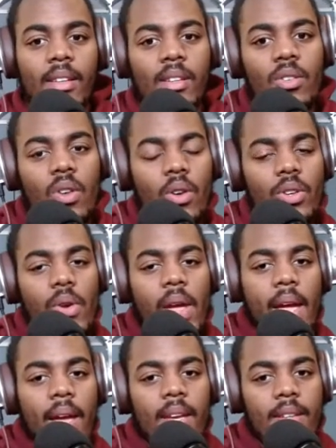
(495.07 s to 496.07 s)
you
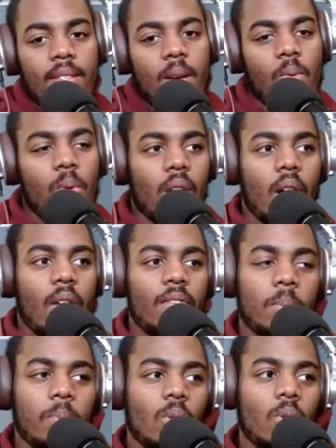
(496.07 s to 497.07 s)
can get somewhat
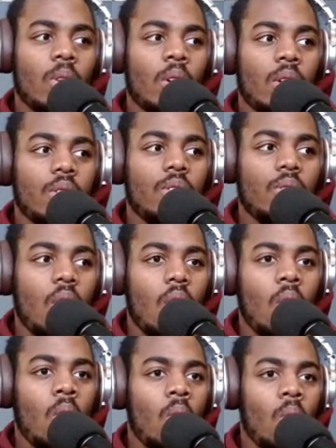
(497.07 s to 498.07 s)
comfortable, you
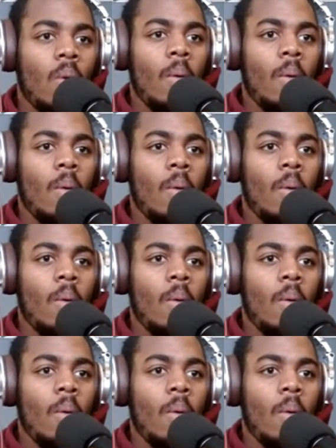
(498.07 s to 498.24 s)
know,